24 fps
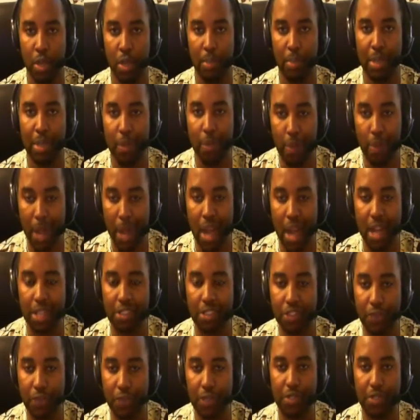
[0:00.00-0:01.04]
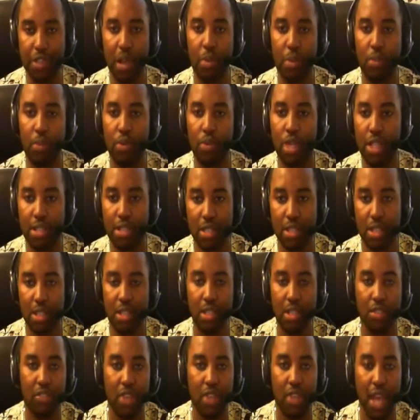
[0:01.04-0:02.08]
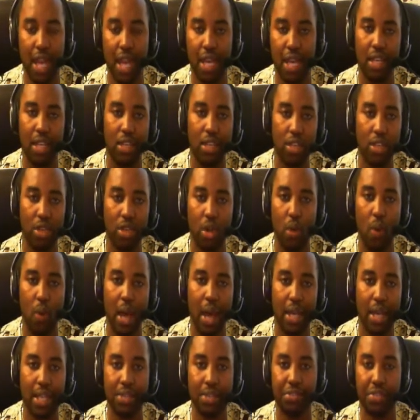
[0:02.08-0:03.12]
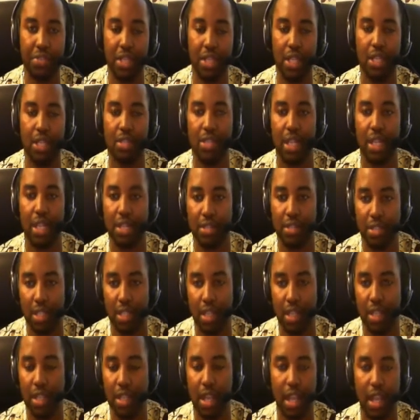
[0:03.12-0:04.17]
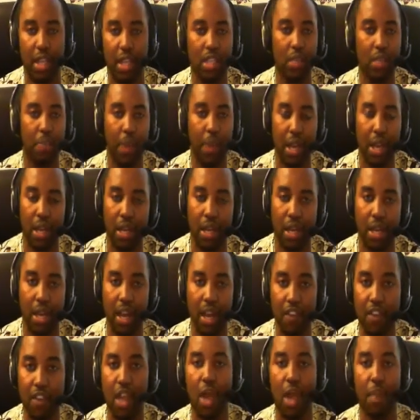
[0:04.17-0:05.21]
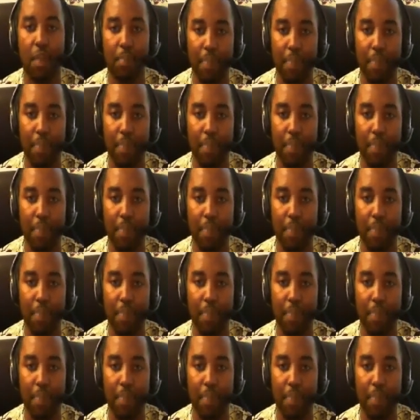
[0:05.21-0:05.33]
But the parents, for some reason, decided, this kid is 18, they're independent enough.